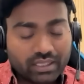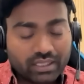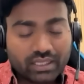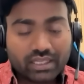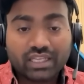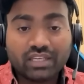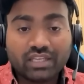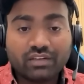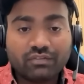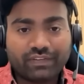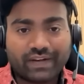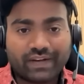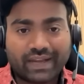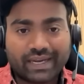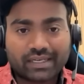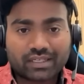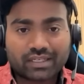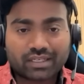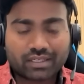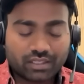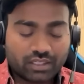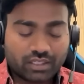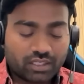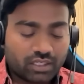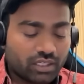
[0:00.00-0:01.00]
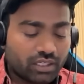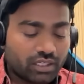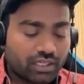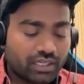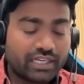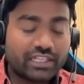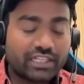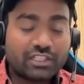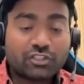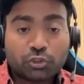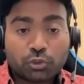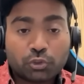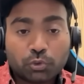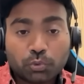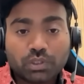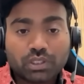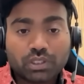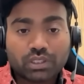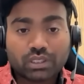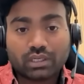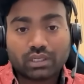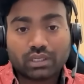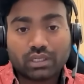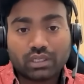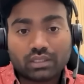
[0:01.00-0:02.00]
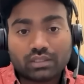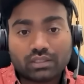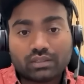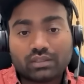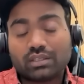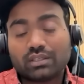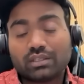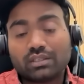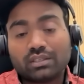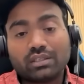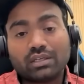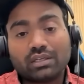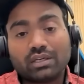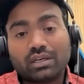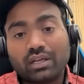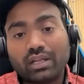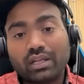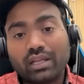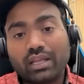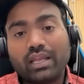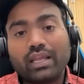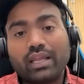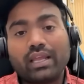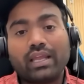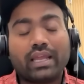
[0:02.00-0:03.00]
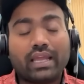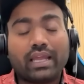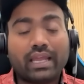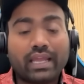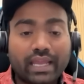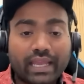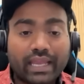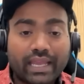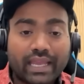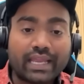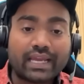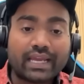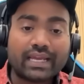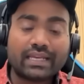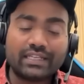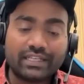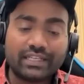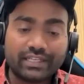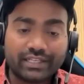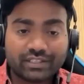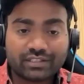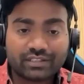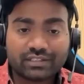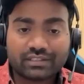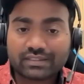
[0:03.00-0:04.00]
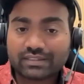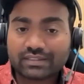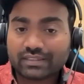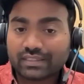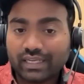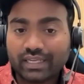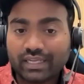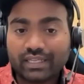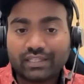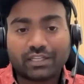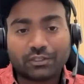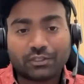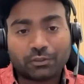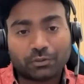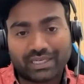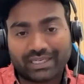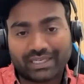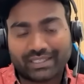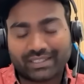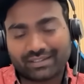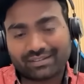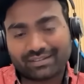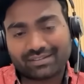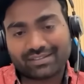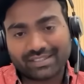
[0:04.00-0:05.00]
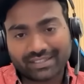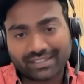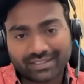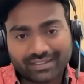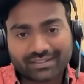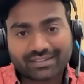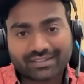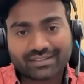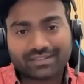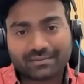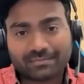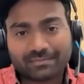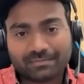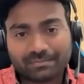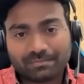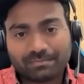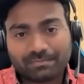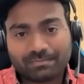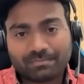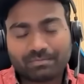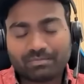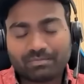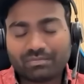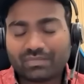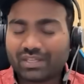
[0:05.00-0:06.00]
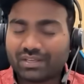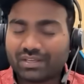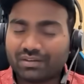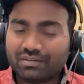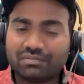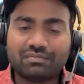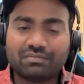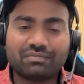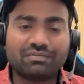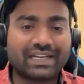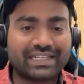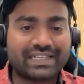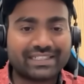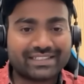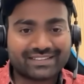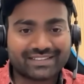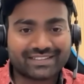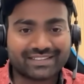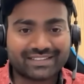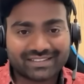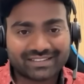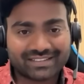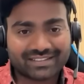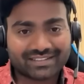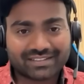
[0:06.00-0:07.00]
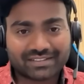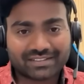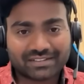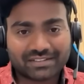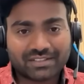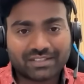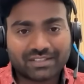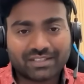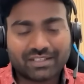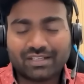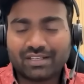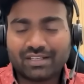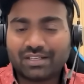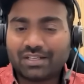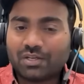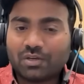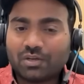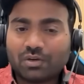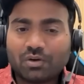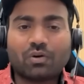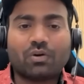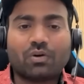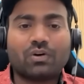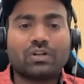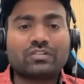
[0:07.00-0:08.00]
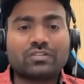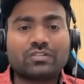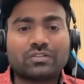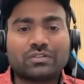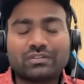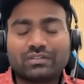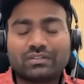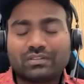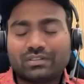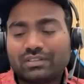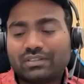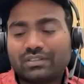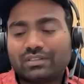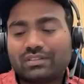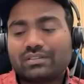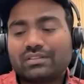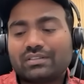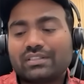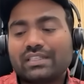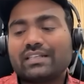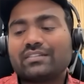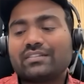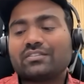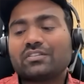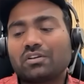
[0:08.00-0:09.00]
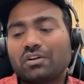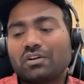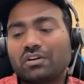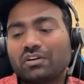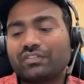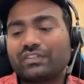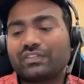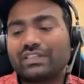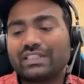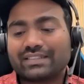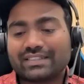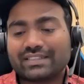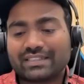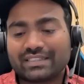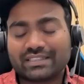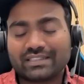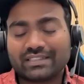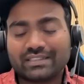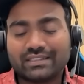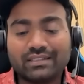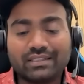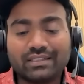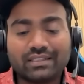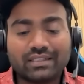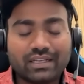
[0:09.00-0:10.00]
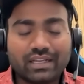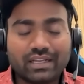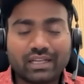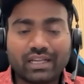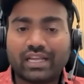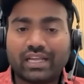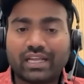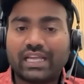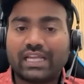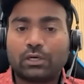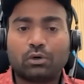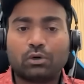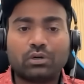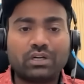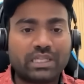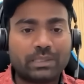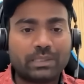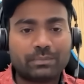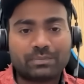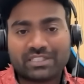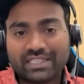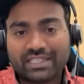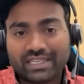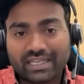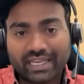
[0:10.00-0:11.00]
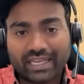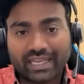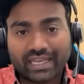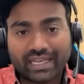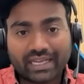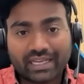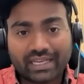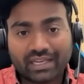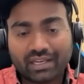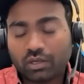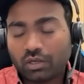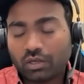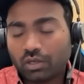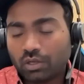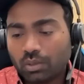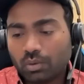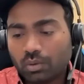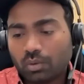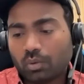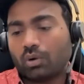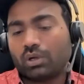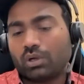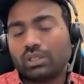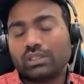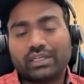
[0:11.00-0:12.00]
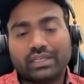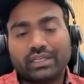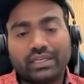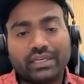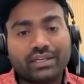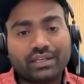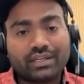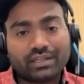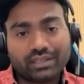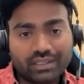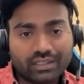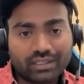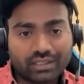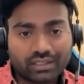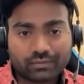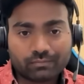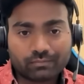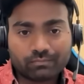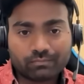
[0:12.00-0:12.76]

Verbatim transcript: In fact, it shook the A I leaders in the United States. Why is it? Also, there is a lot of discussion around DeepSeek A I on the internet.